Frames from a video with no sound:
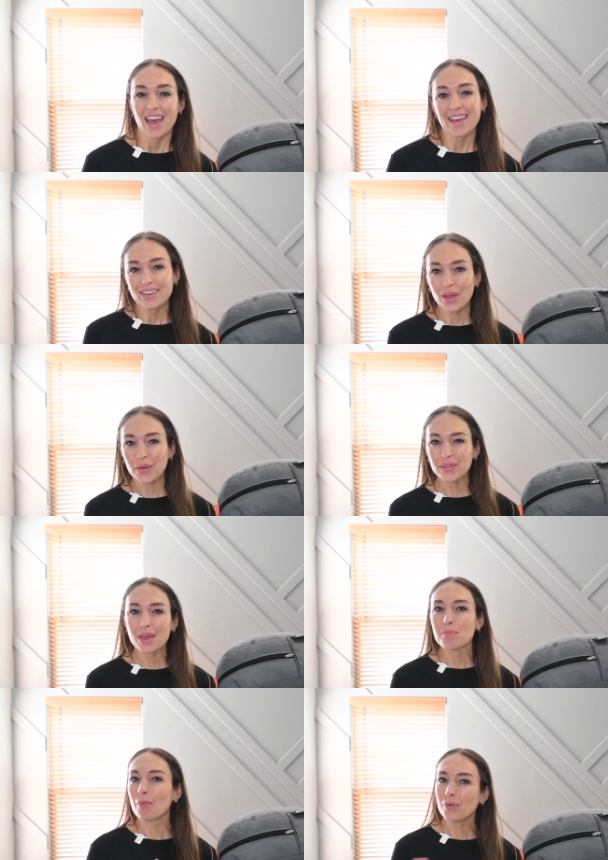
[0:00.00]
And know
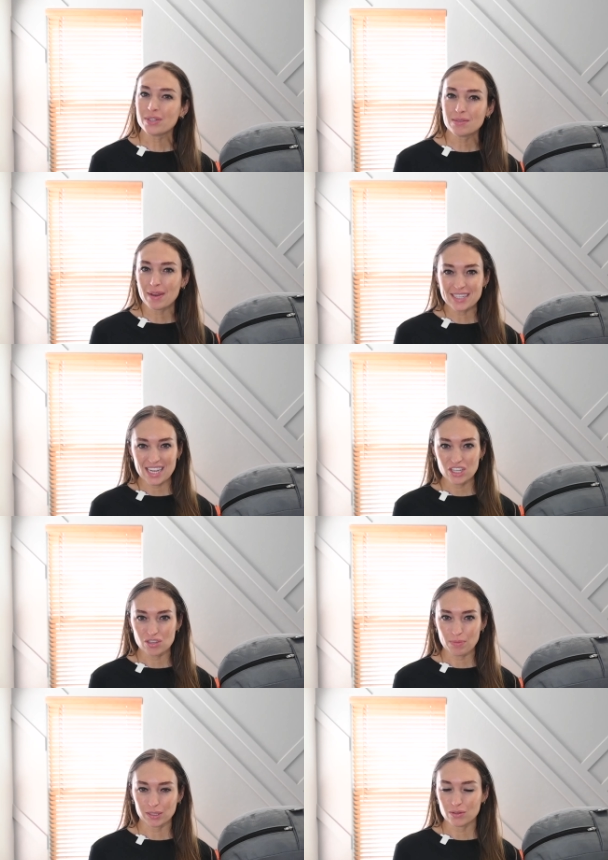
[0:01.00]
that most meditation
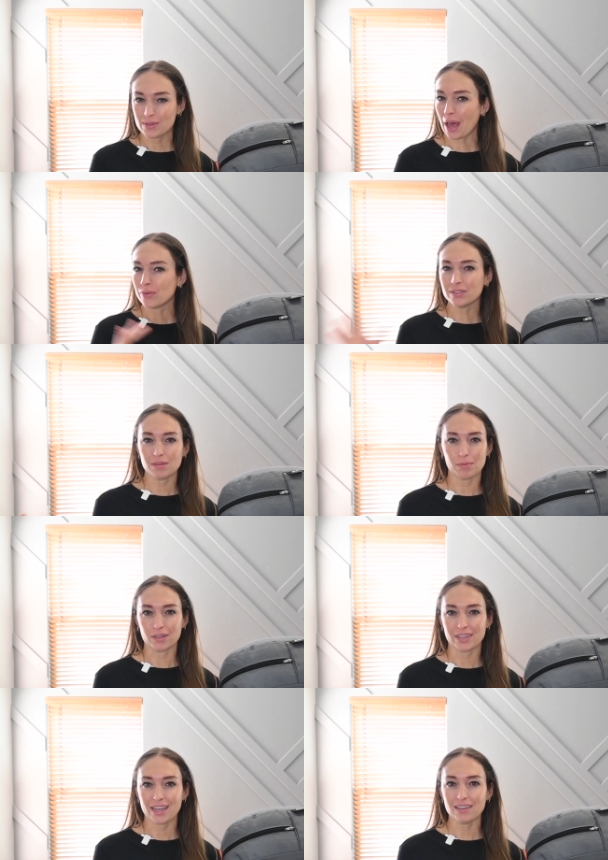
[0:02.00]
pillows out on the
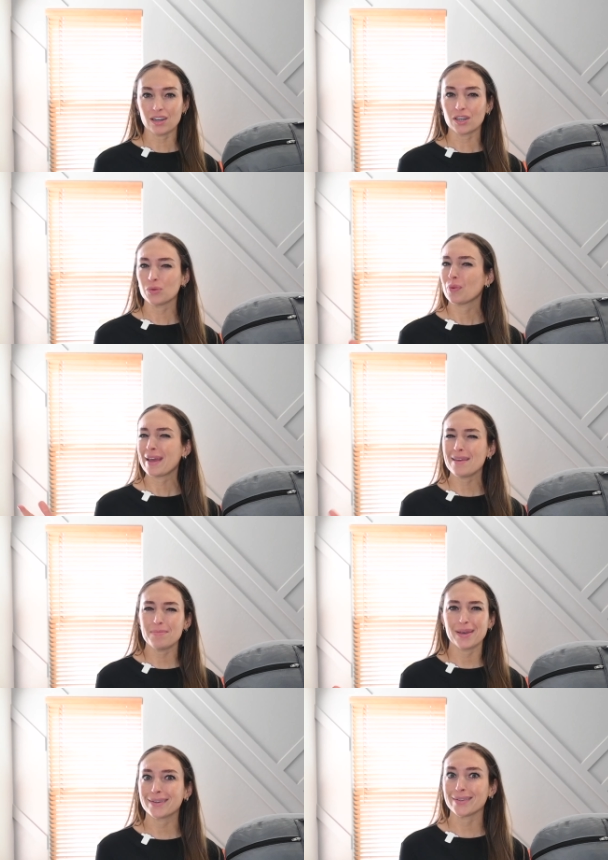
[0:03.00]
market are way
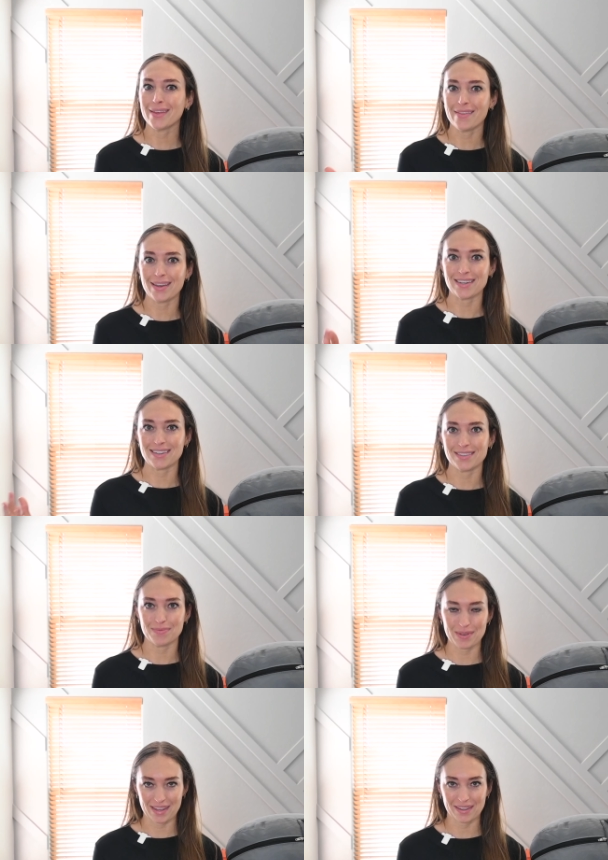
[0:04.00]
bigger than they need to
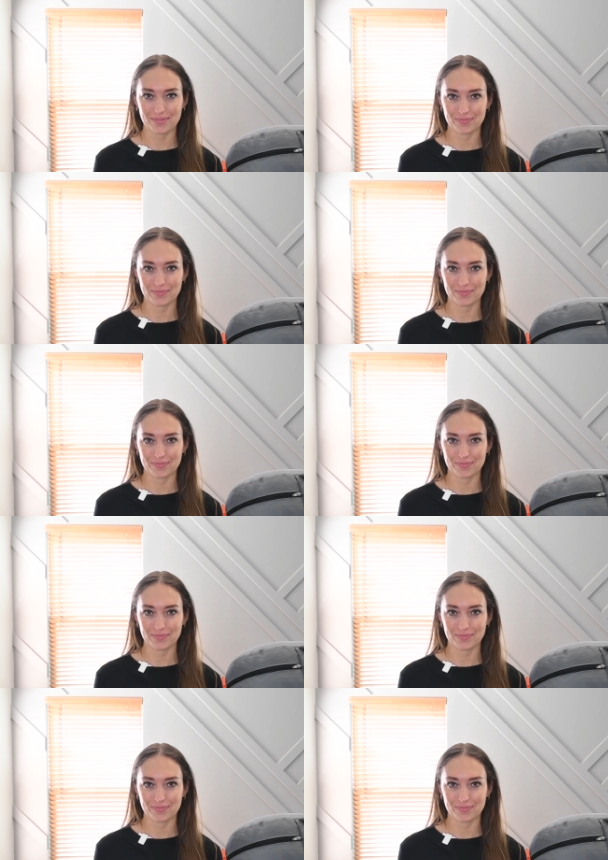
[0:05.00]
be.